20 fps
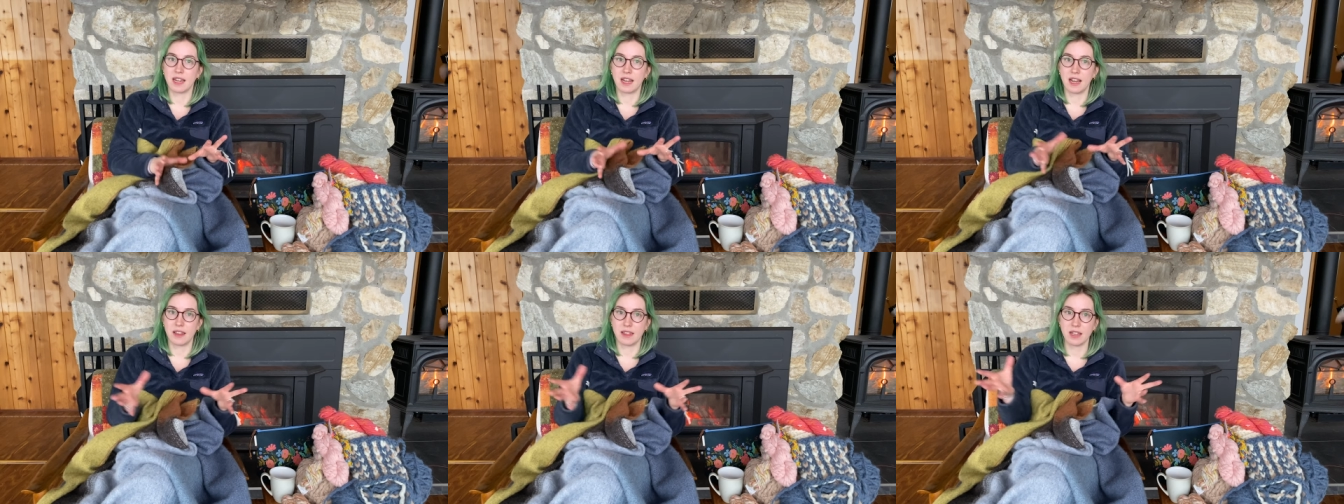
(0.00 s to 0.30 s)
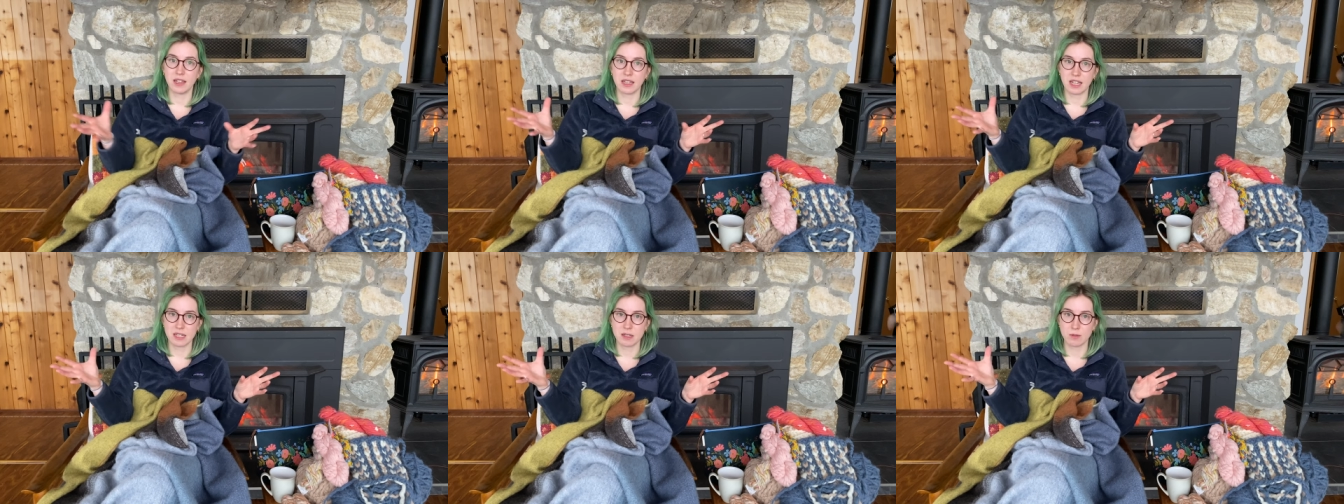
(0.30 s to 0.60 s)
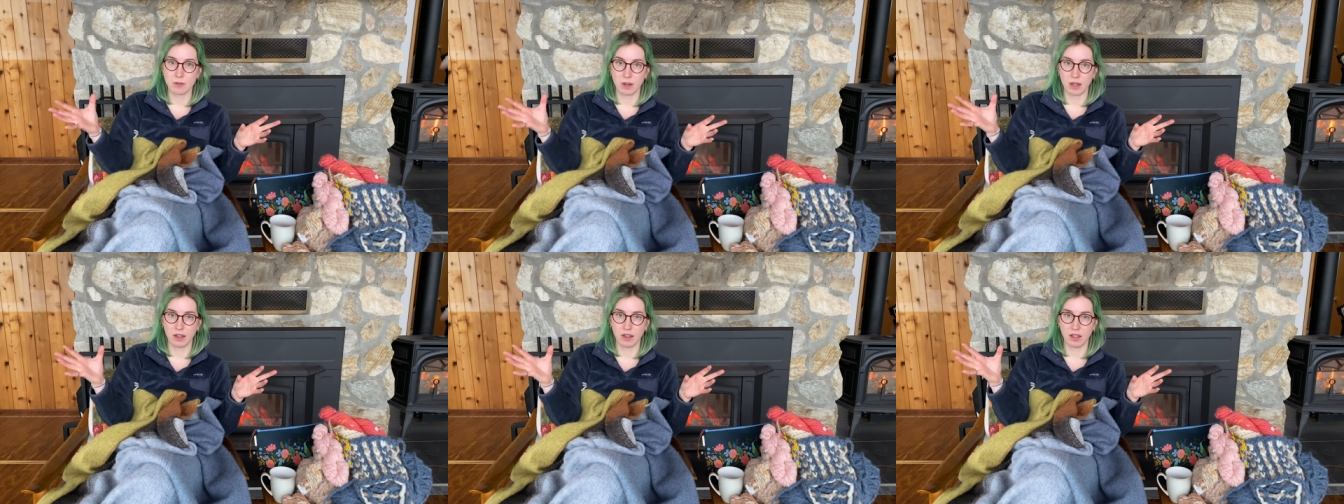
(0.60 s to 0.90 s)
I think that's
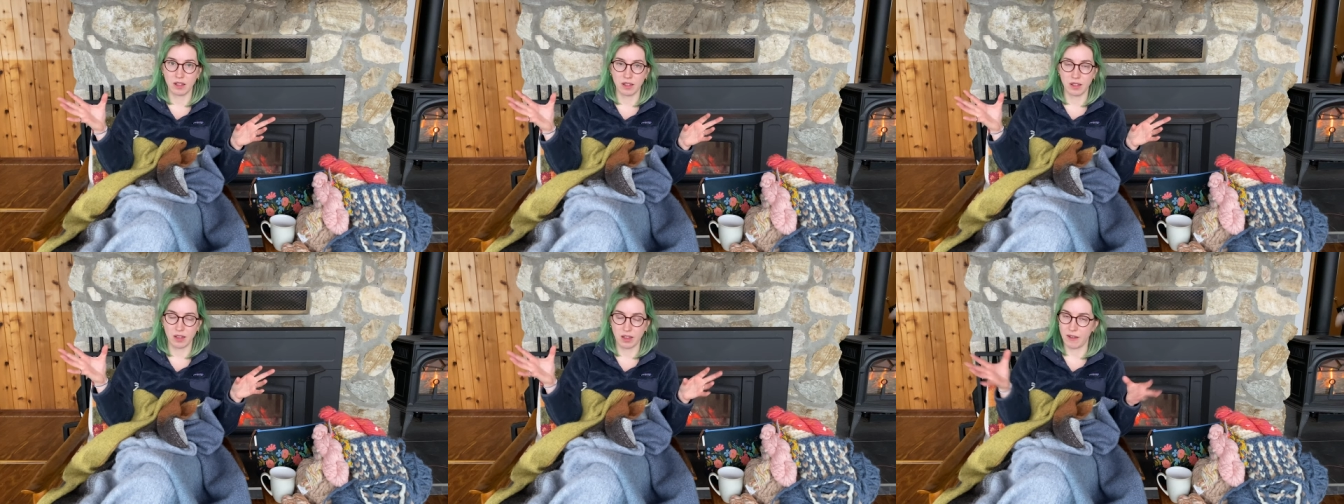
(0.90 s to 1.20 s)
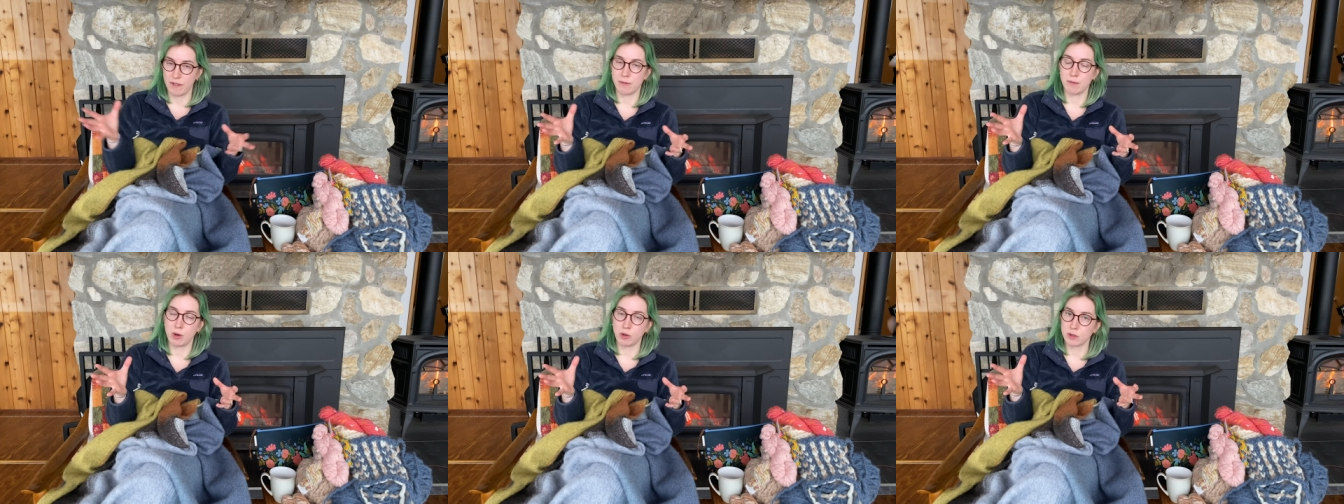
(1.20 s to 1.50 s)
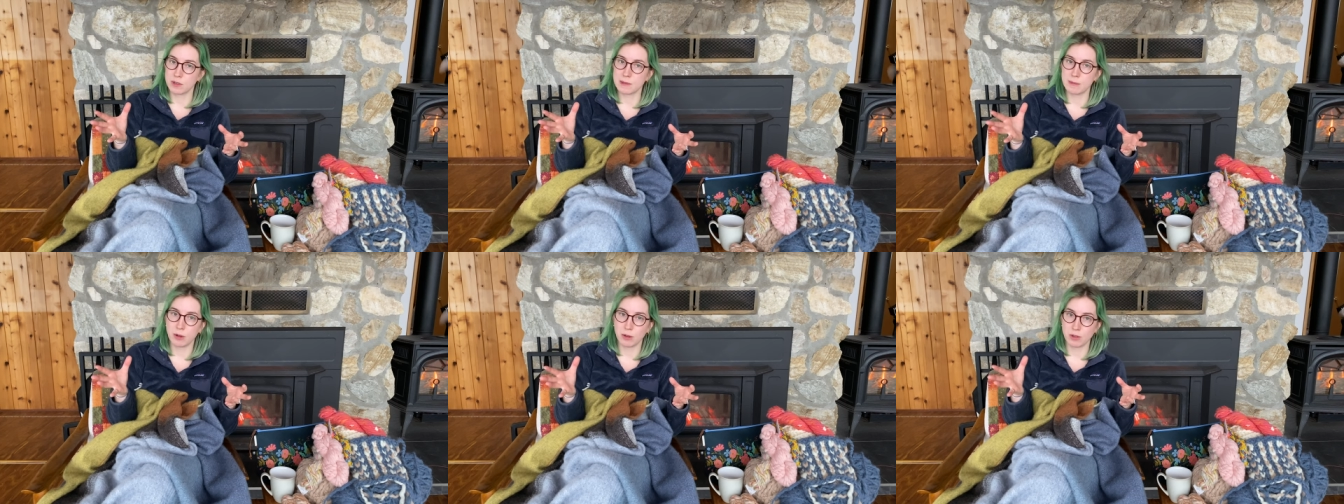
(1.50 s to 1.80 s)
what I love
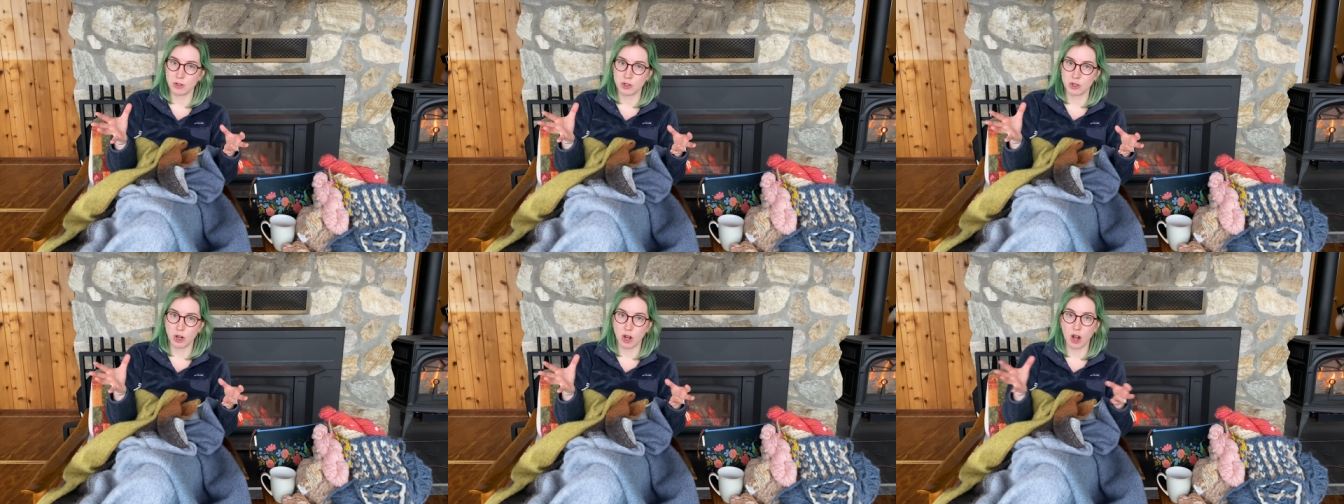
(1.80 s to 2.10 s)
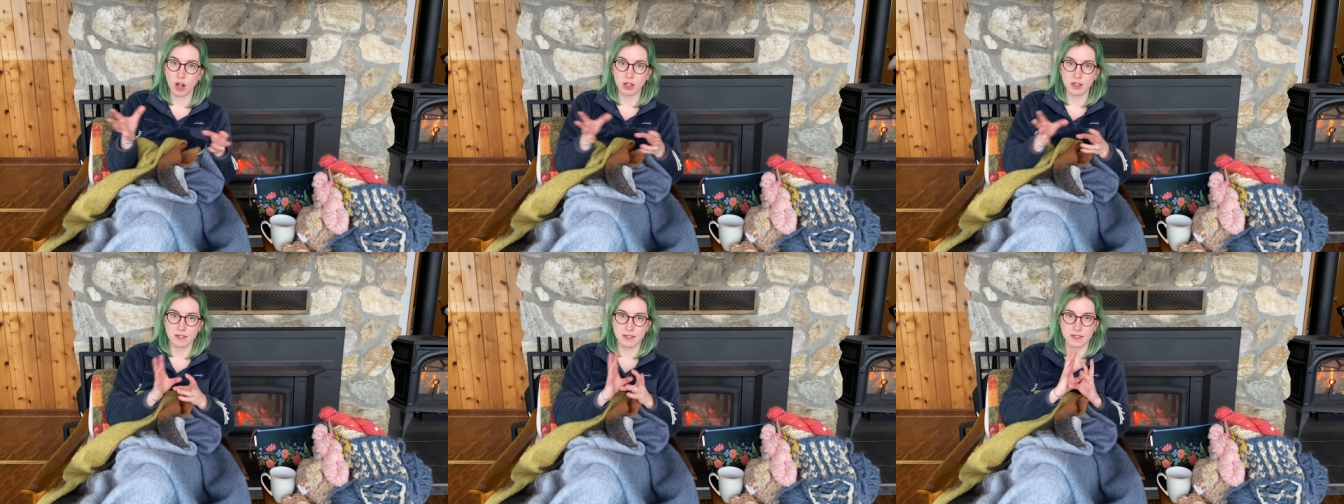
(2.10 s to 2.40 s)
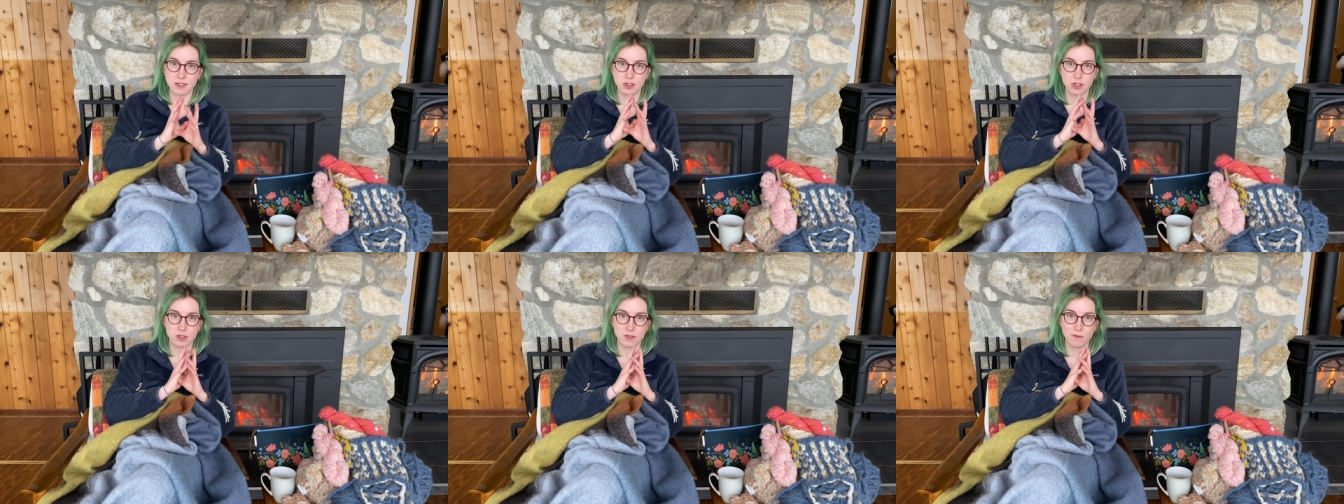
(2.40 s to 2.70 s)
most about the shawl is
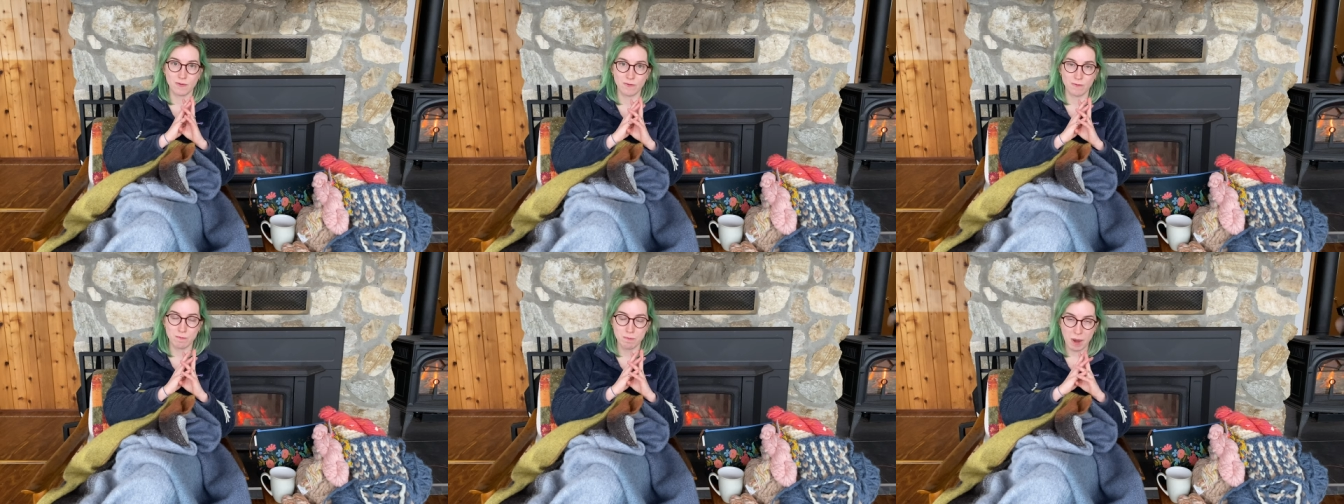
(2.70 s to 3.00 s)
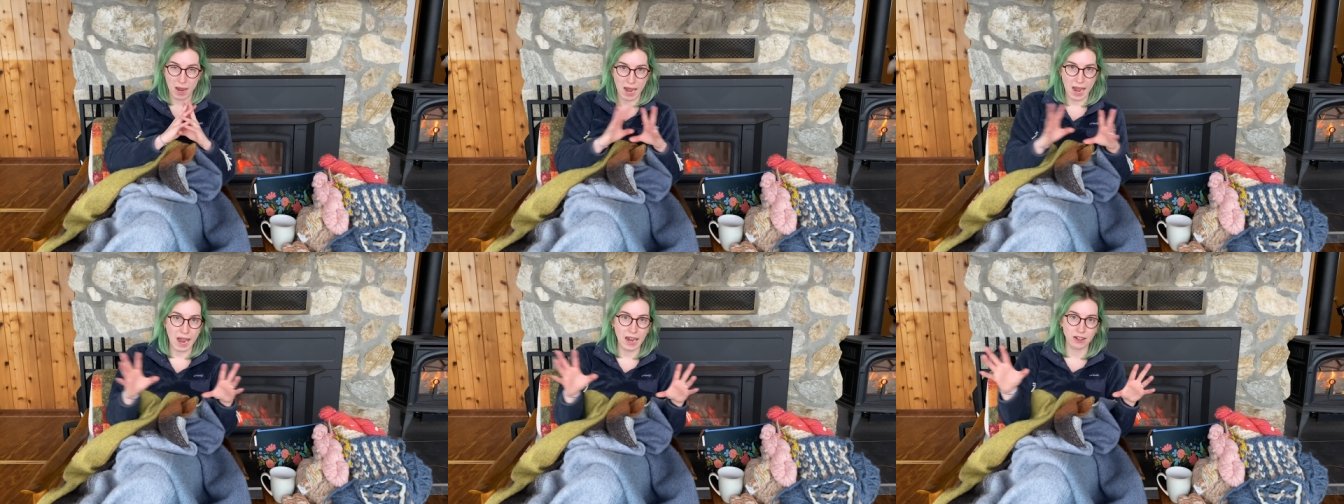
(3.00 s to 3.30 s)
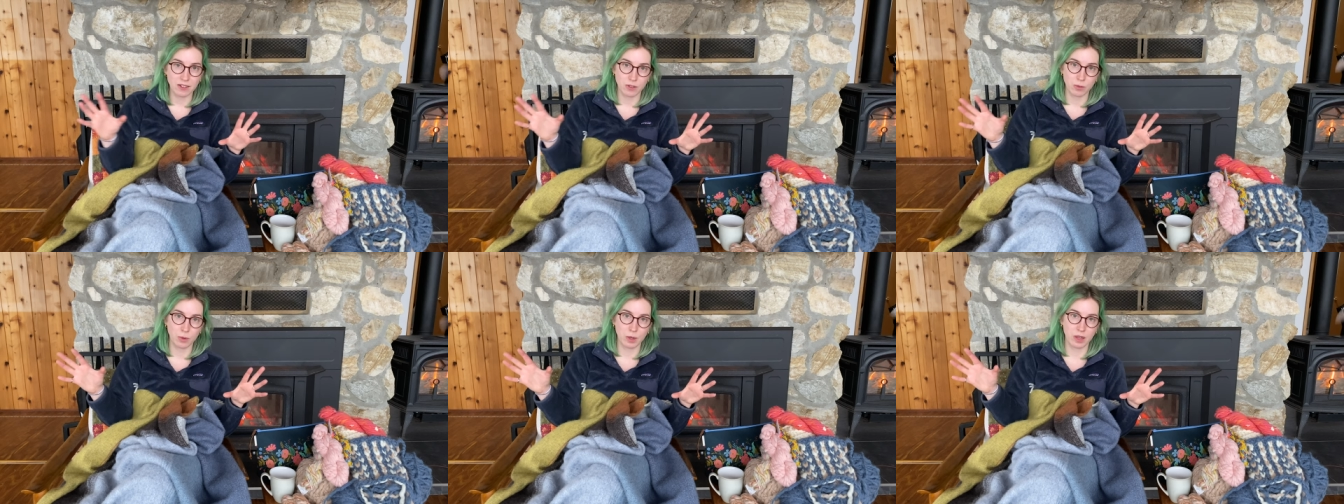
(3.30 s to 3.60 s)
it's just
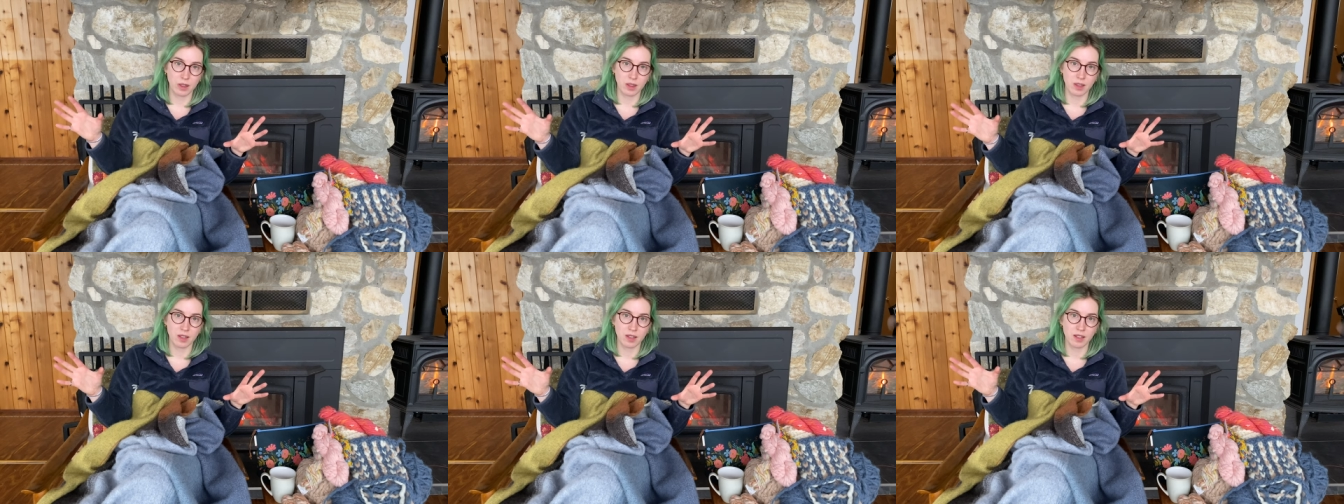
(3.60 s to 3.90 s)
packed with